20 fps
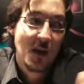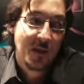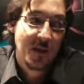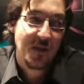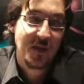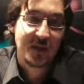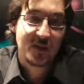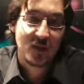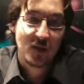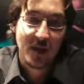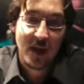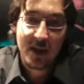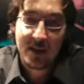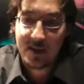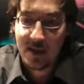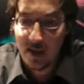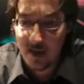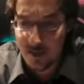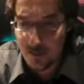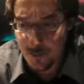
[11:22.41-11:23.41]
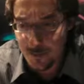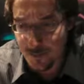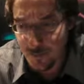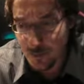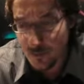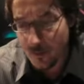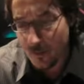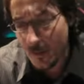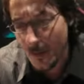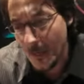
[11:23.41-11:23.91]
DivX Connected,
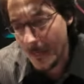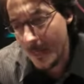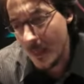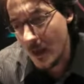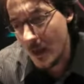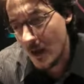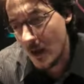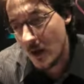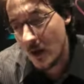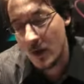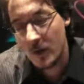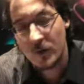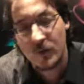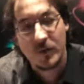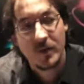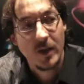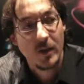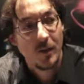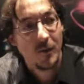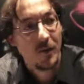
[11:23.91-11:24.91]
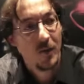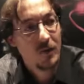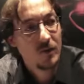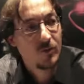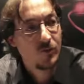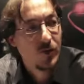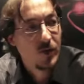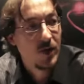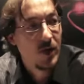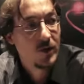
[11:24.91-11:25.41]
today the
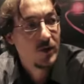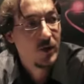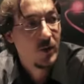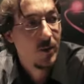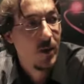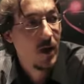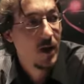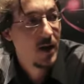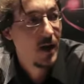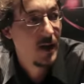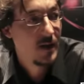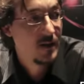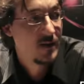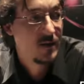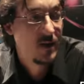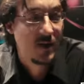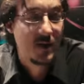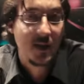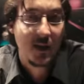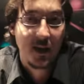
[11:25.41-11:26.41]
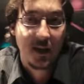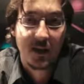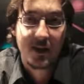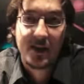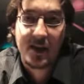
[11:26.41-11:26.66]
first product on the market is the DivX